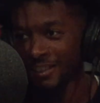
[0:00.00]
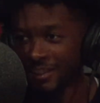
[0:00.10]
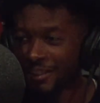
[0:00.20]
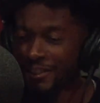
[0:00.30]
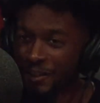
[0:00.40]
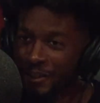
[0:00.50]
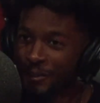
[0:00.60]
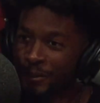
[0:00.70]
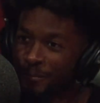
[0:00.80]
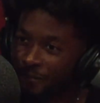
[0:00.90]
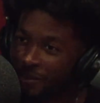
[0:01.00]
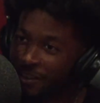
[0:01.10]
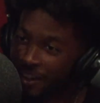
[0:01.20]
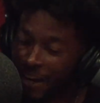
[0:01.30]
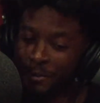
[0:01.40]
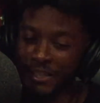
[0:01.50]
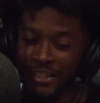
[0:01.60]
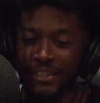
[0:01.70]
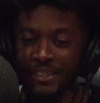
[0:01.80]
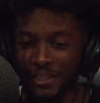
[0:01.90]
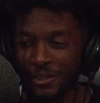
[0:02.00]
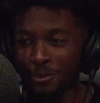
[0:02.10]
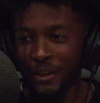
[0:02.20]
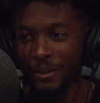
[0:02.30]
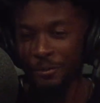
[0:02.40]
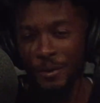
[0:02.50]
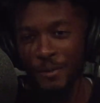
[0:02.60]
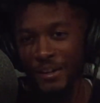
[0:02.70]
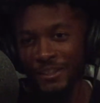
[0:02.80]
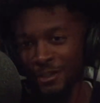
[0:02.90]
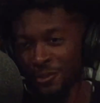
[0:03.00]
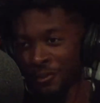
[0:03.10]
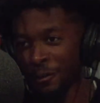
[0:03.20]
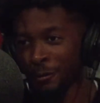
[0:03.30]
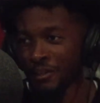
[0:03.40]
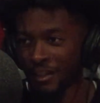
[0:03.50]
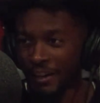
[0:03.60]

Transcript: Yeah, straight up. And I be saying that shit too. Like, them ain't my initials for no reason.